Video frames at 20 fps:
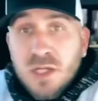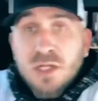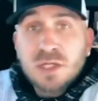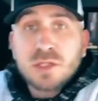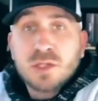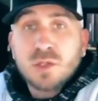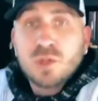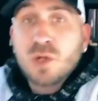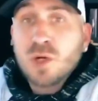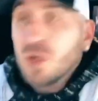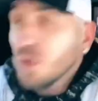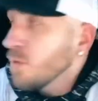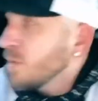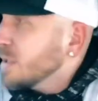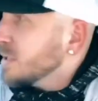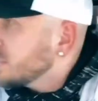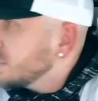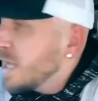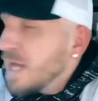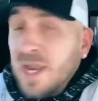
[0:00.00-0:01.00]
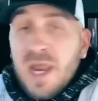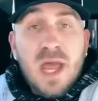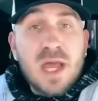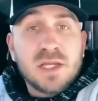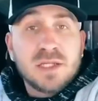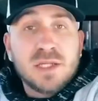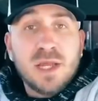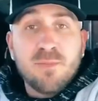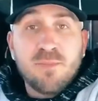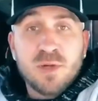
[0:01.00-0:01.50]
little girl is dead
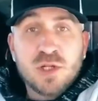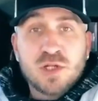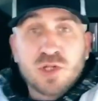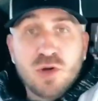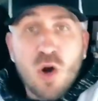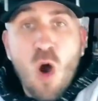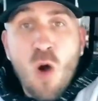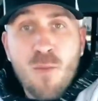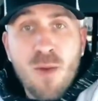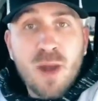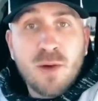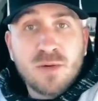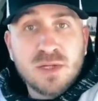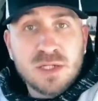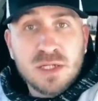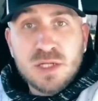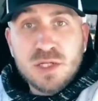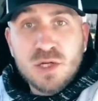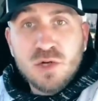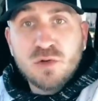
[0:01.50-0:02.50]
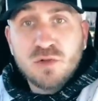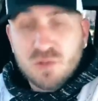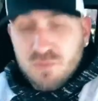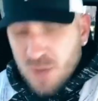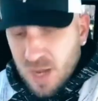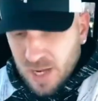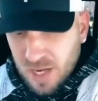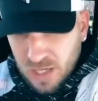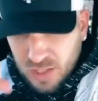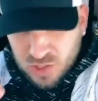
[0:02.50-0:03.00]
ass dipping strawberries in Duke's
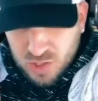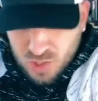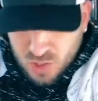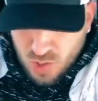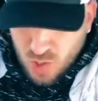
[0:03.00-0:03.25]
mayonnaise, just